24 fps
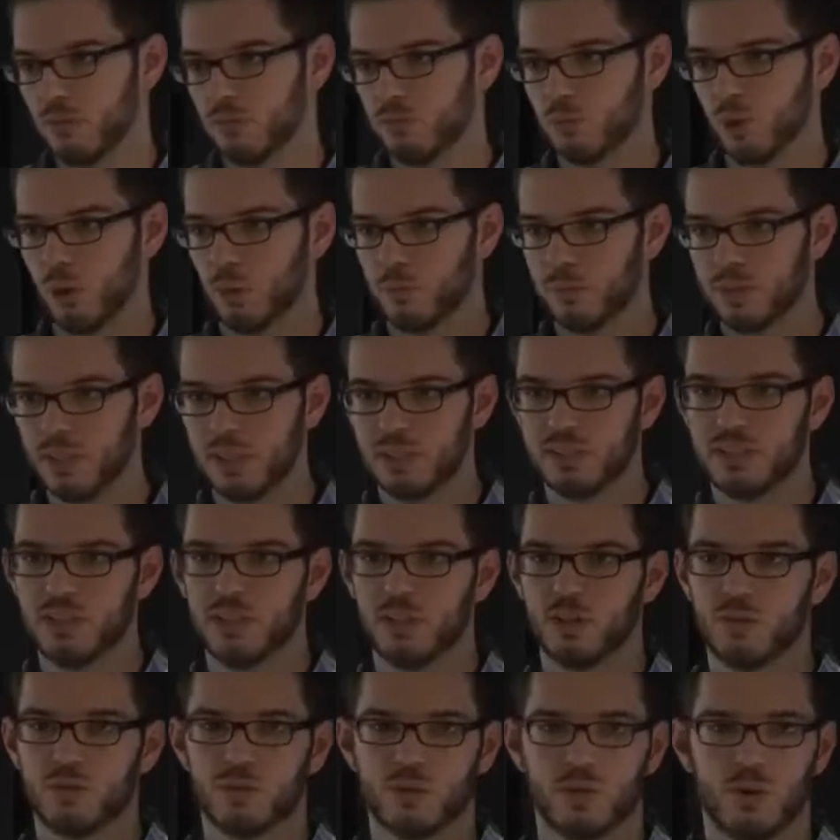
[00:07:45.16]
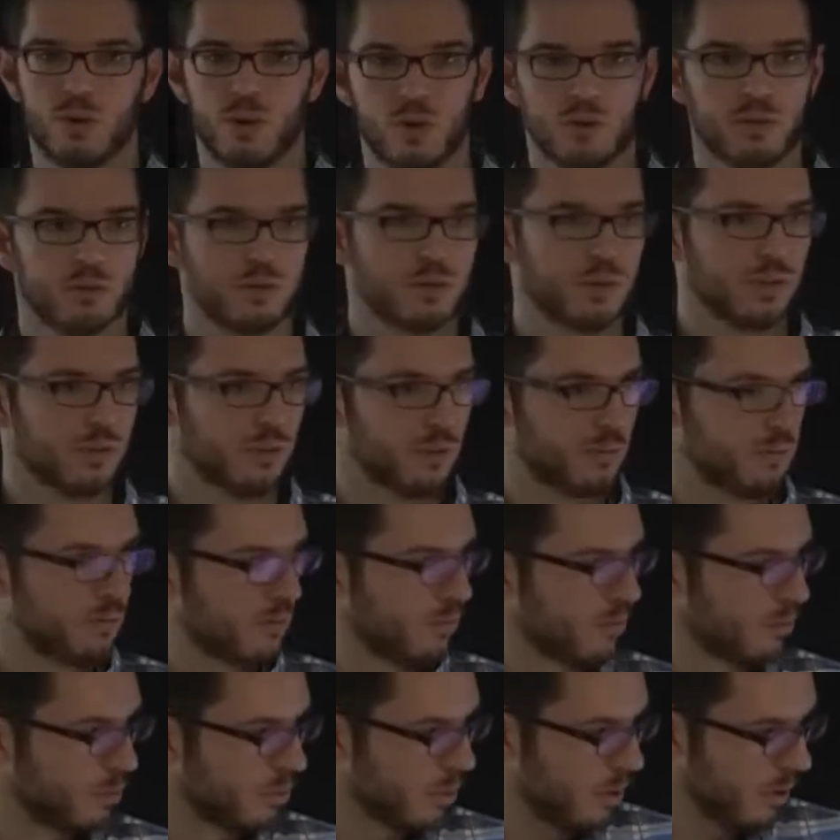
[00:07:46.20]
probability over all of the
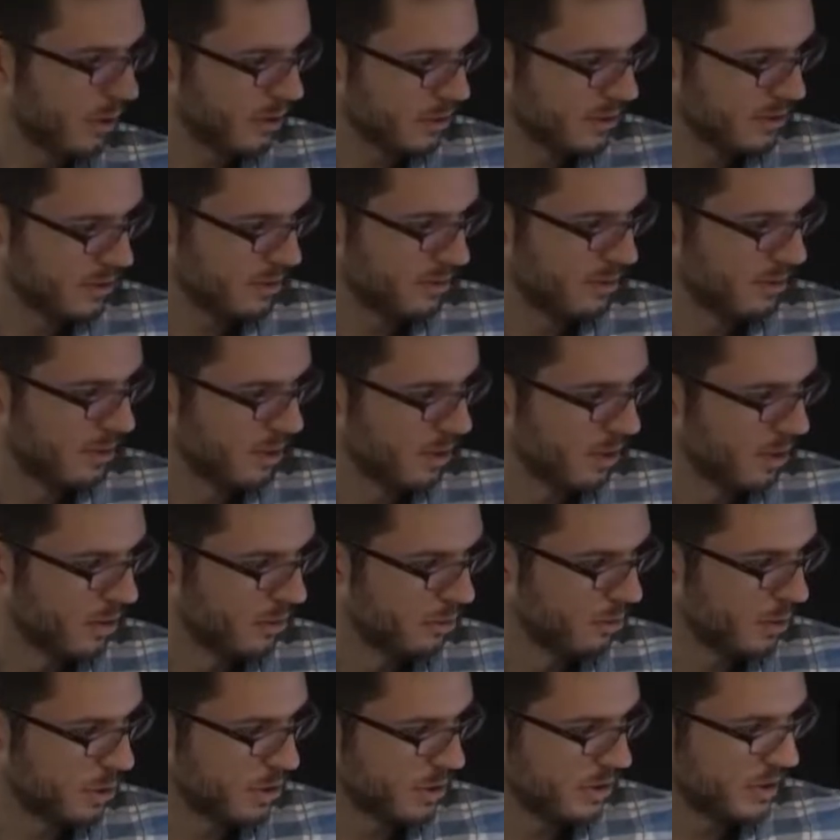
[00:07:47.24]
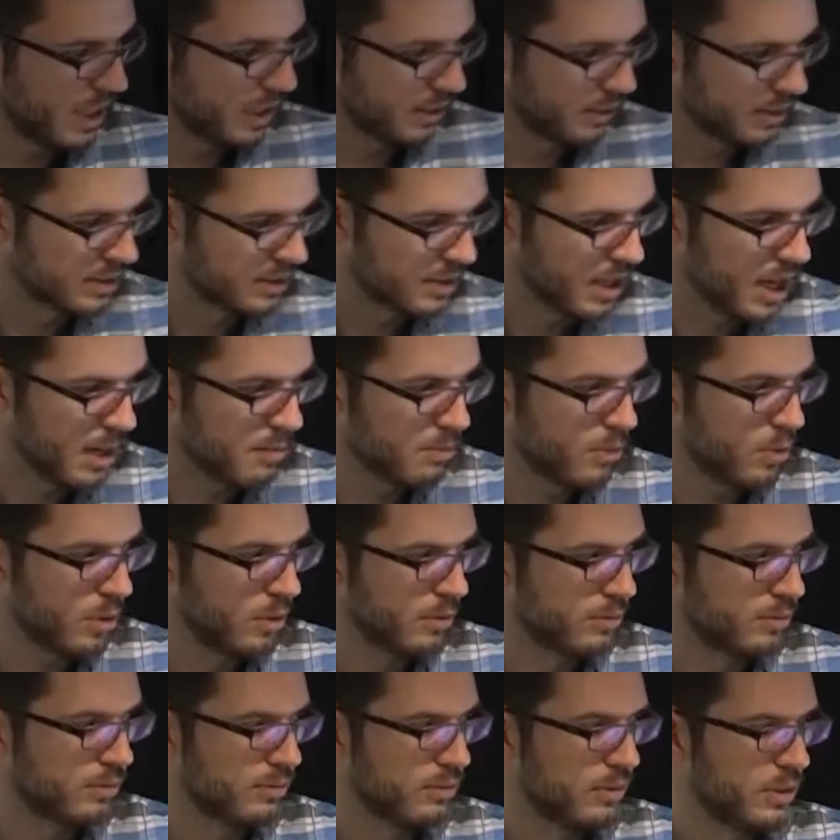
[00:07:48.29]
words, we just take the sum
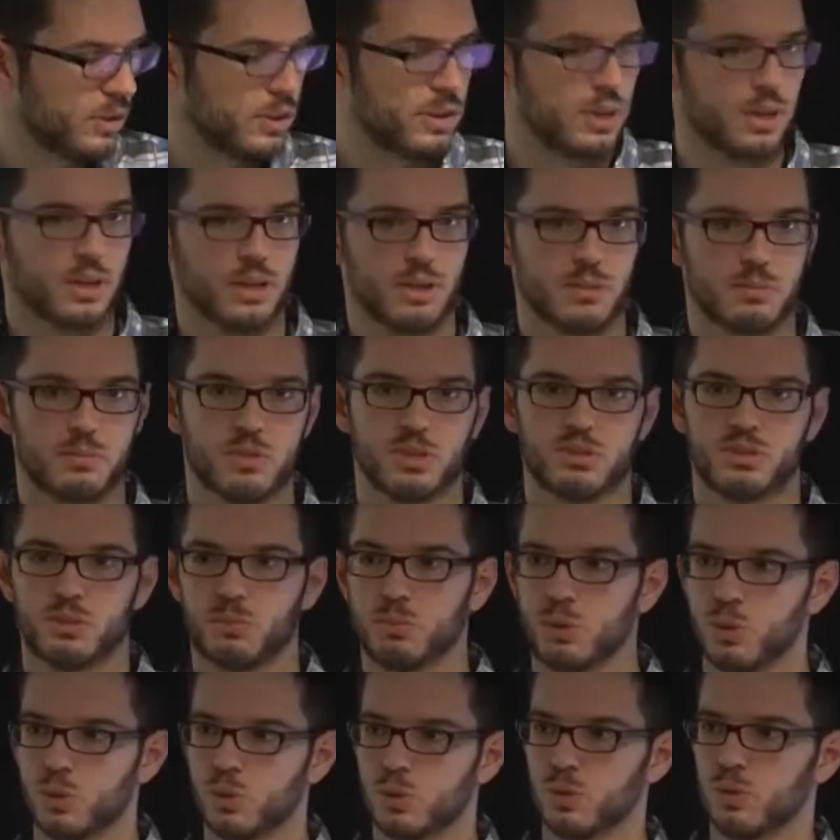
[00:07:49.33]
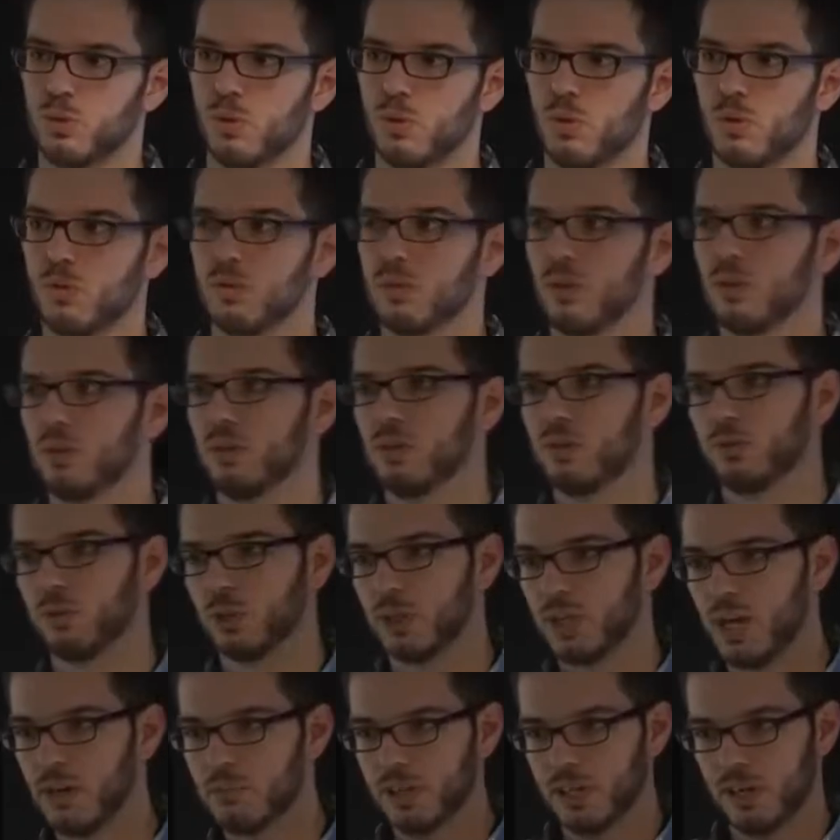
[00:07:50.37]
of the distribution over the
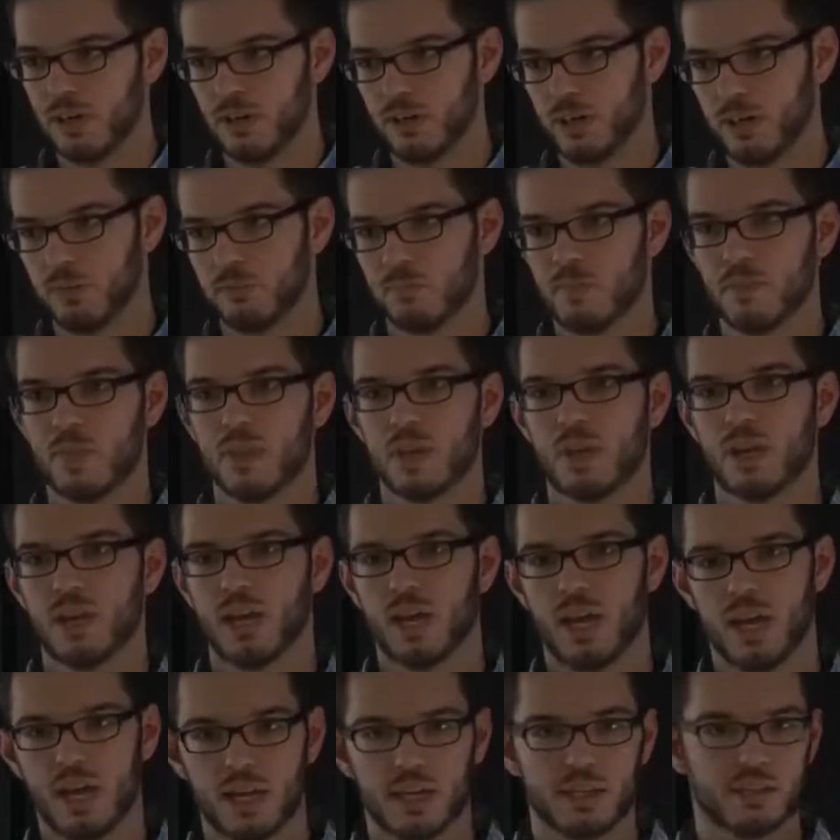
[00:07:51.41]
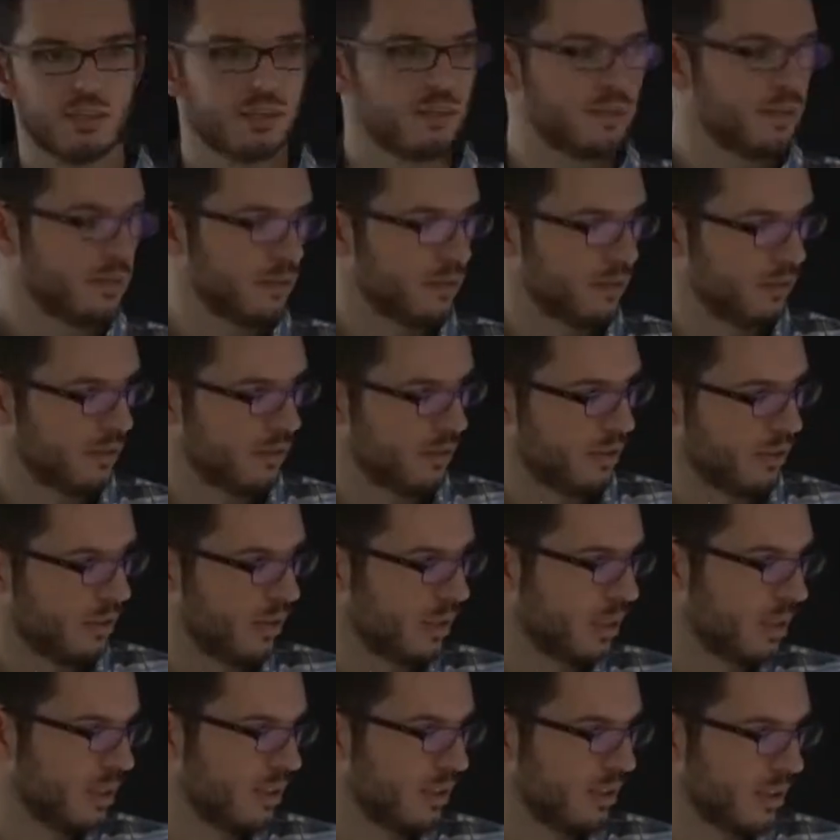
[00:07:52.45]
vocabulary and
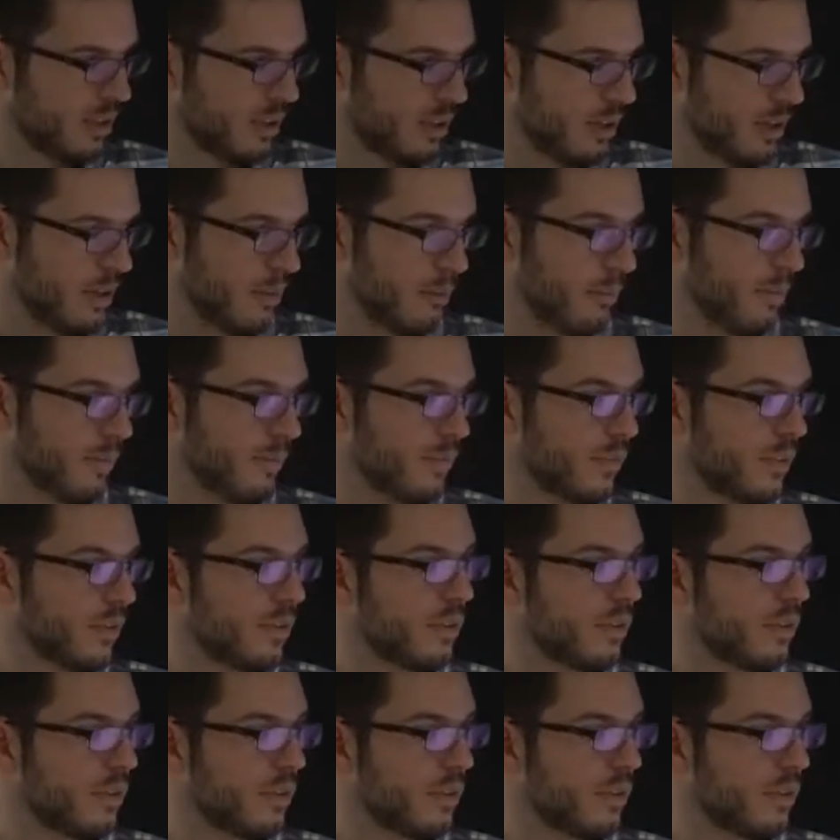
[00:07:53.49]
the